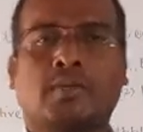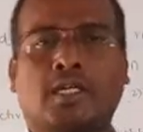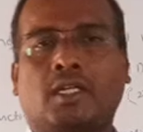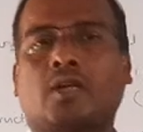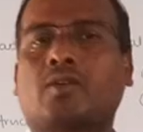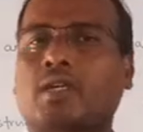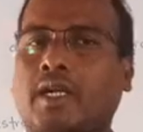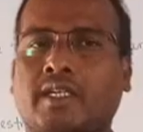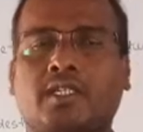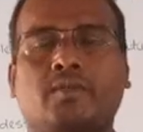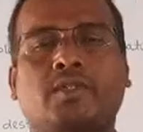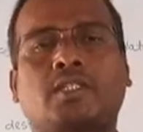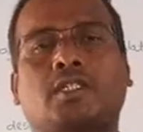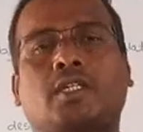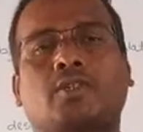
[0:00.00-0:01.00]
our
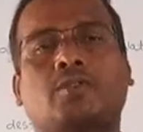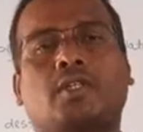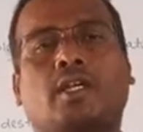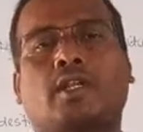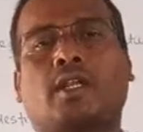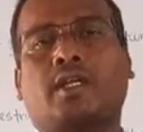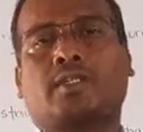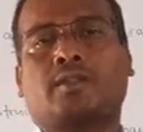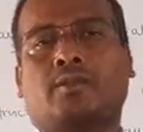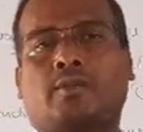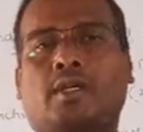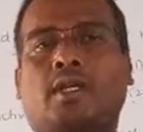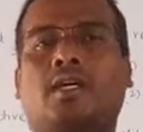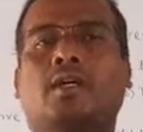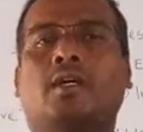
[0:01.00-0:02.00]
activity
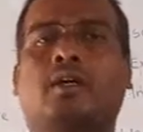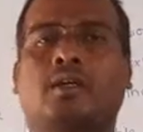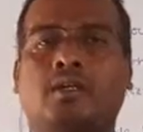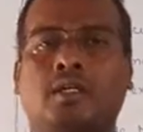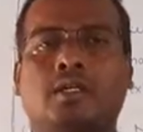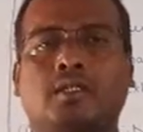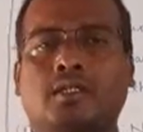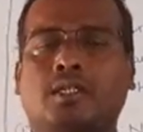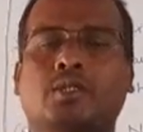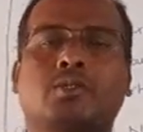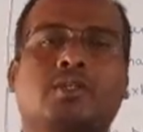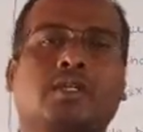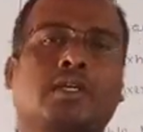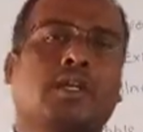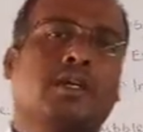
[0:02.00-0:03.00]

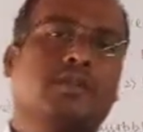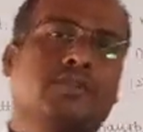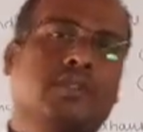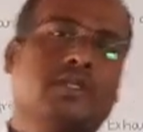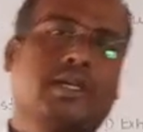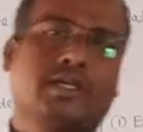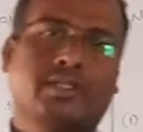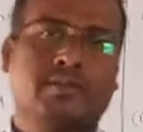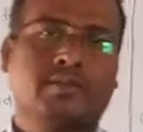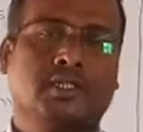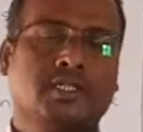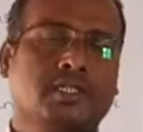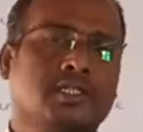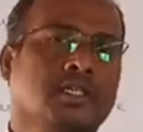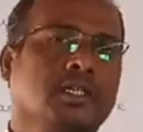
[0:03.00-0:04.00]
day-to-day life
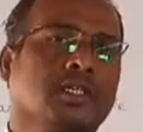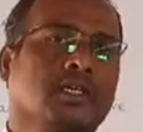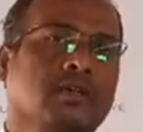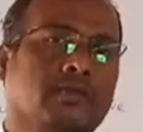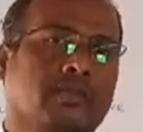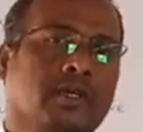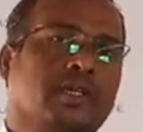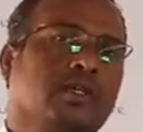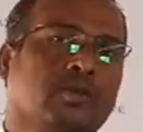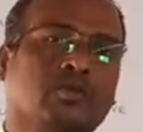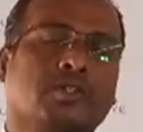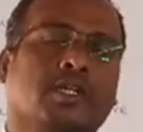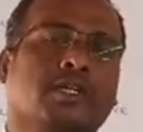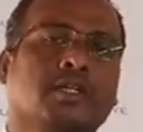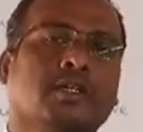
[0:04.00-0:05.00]
activities we are
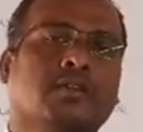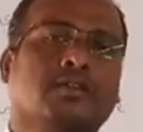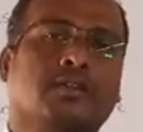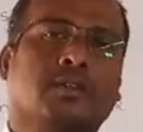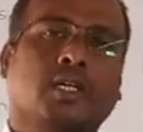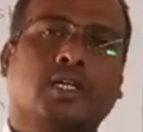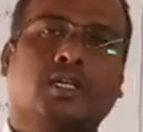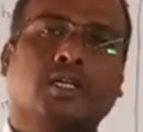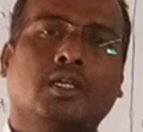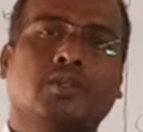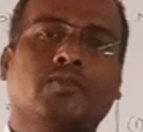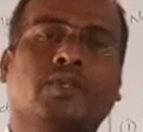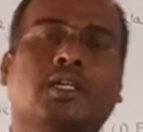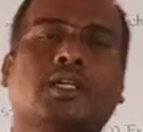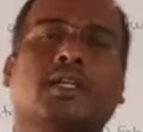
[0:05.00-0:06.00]
using that
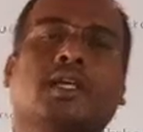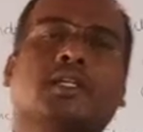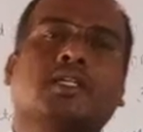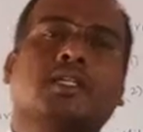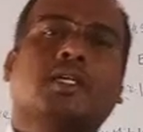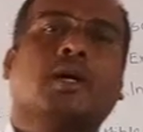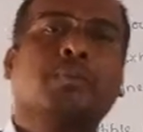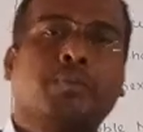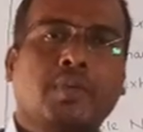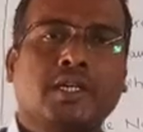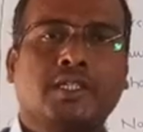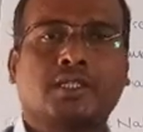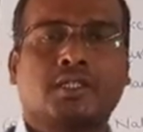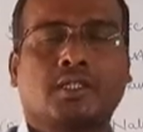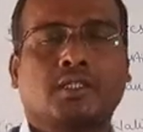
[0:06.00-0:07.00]
we cannot
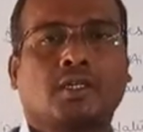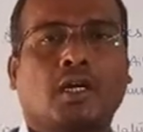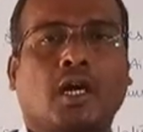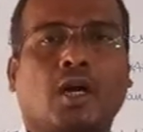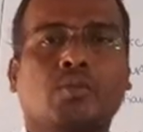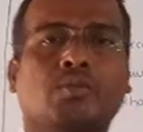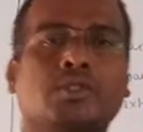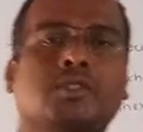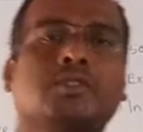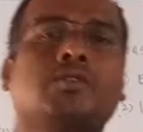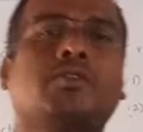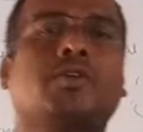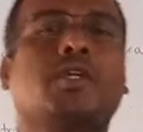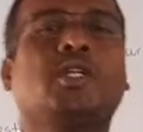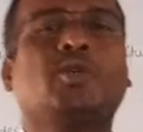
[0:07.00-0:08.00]
complete. How much
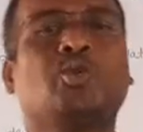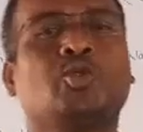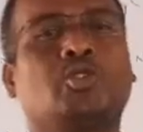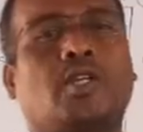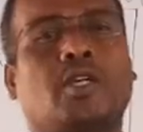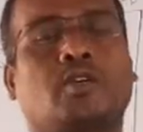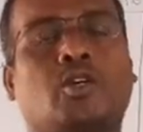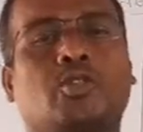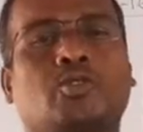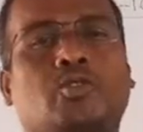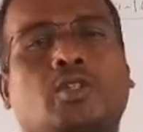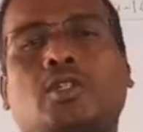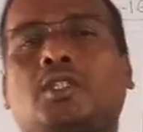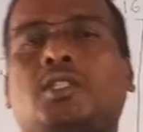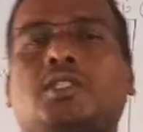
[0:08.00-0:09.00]
you use
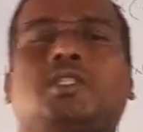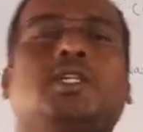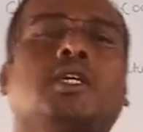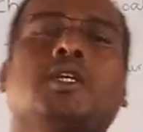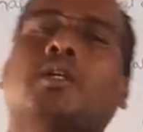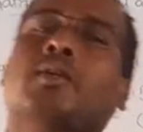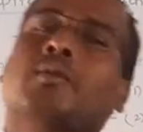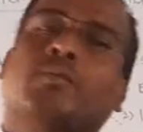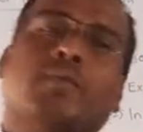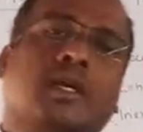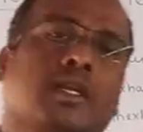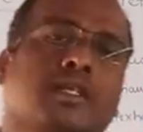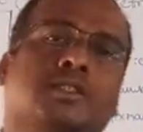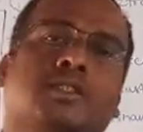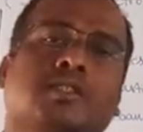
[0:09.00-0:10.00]
also it is a
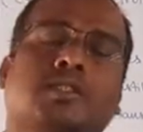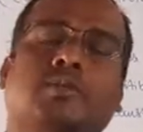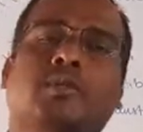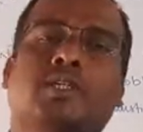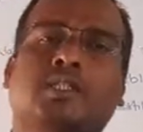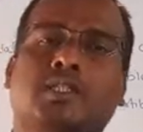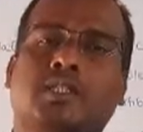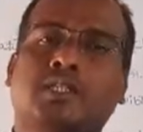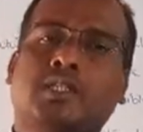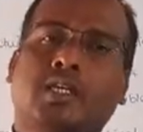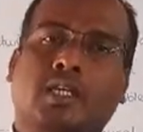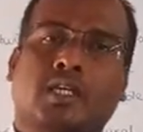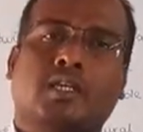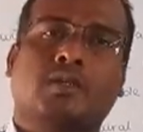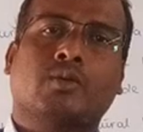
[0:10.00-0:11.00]
balance utility
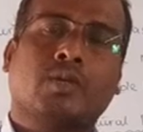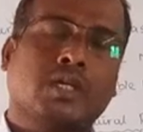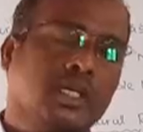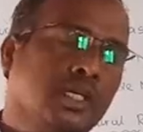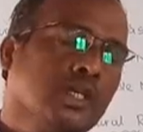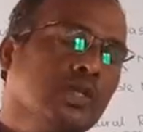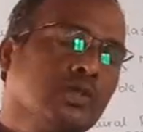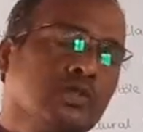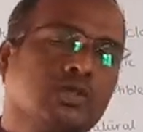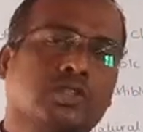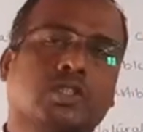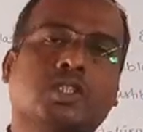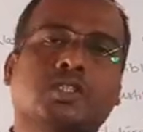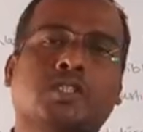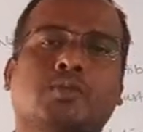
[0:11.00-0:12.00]
there. Okay, so
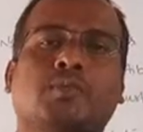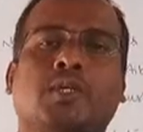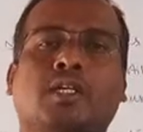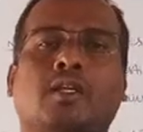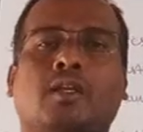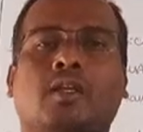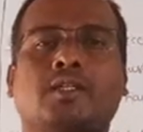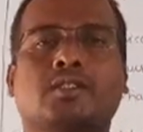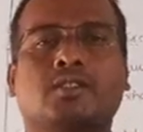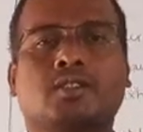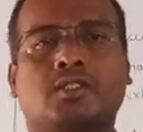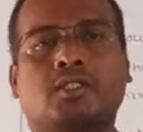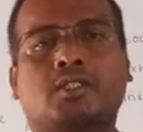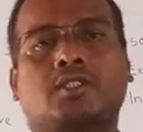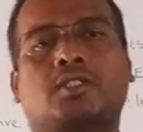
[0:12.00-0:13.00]
such materials,
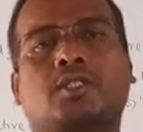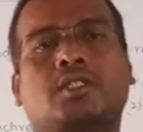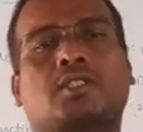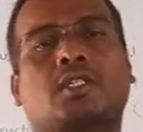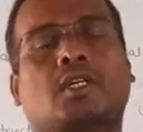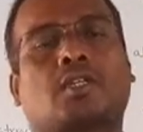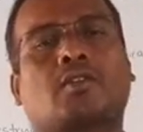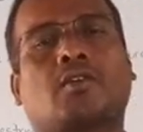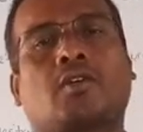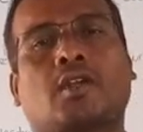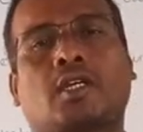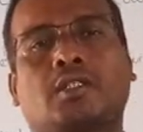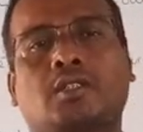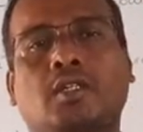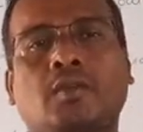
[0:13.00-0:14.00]
such things are called
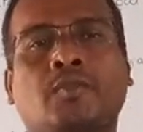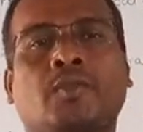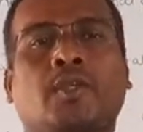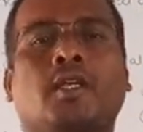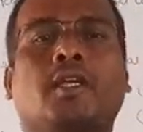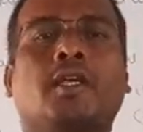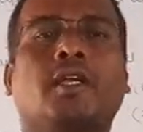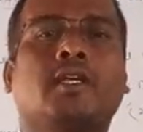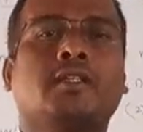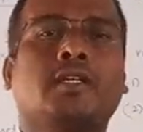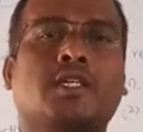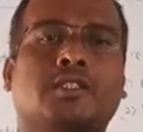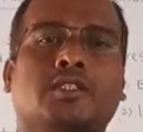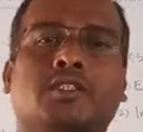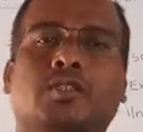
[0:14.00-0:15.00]
as
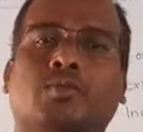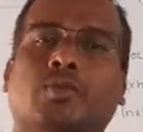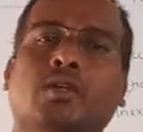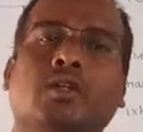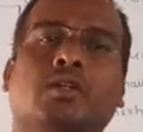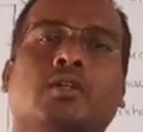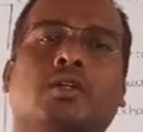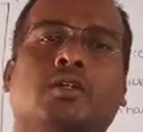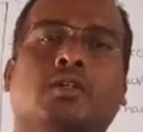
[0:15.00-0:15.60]
inexhaustible